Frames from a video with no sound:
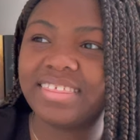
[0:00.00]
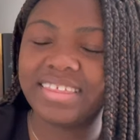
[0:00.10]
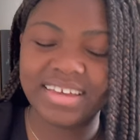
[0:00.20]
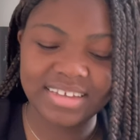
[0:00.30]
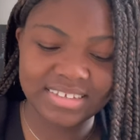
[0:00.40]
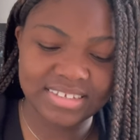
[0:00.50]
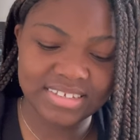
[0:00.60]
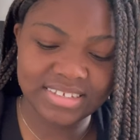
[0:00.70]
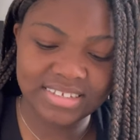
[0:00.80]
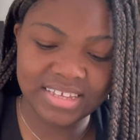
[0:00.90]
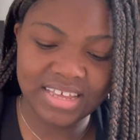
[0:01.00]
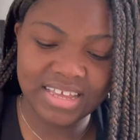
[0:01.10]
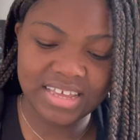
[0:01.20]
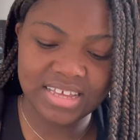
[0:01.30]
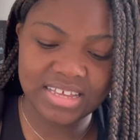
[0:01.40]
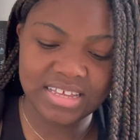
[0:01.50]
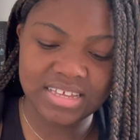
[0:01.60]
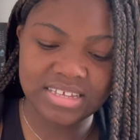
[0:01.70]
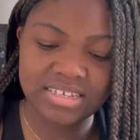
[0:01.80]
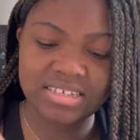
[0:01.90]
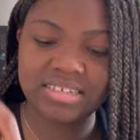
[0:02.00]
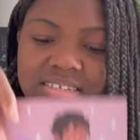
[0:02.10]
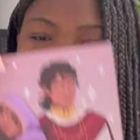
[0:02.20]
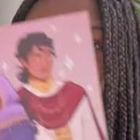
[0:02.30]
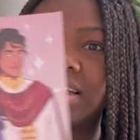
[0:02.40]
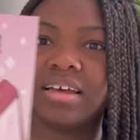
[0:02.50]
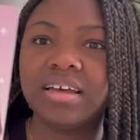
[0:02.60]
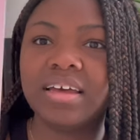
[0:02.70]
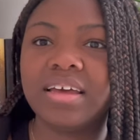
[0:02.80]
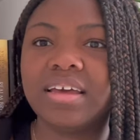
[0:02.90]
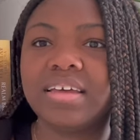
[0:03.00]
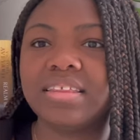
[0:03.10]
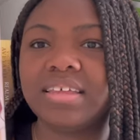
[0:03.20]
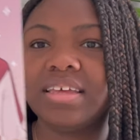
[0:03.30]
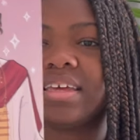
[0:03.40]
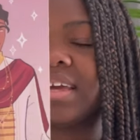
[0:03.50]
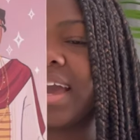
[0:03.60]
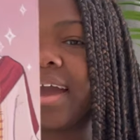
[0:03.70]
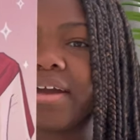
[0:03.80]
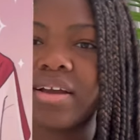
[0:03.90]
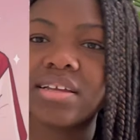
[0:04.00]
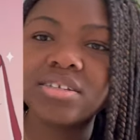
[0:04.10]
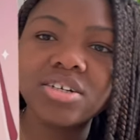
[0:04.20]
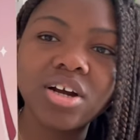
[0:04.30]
This is the character